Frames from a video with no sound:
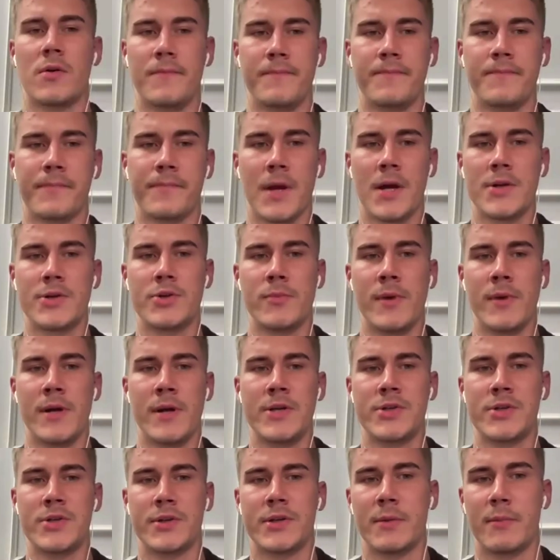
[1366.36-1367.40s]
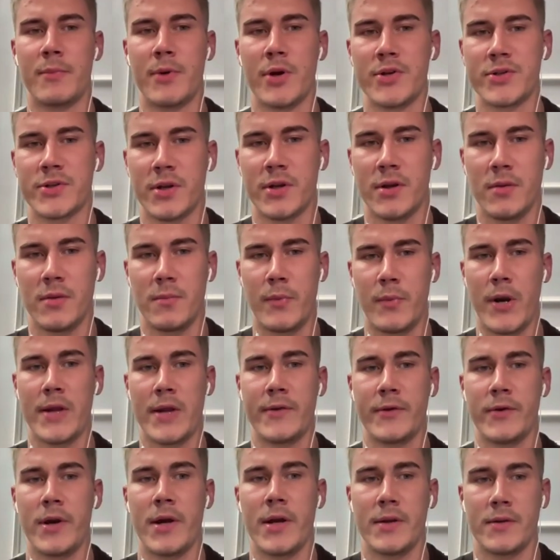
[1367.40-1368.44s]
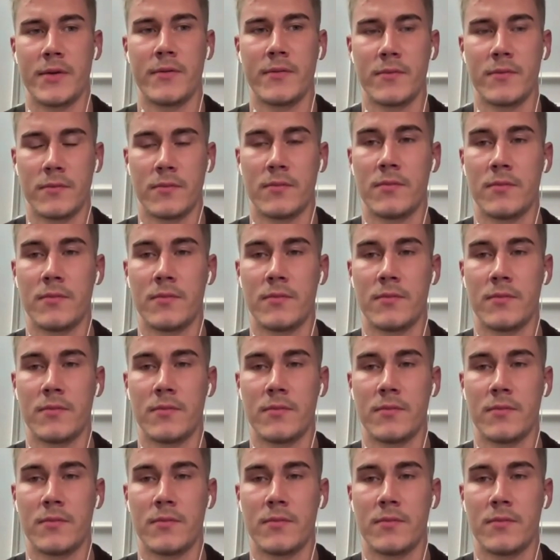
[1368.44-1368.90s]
so as you mentioned, the personal brand, right?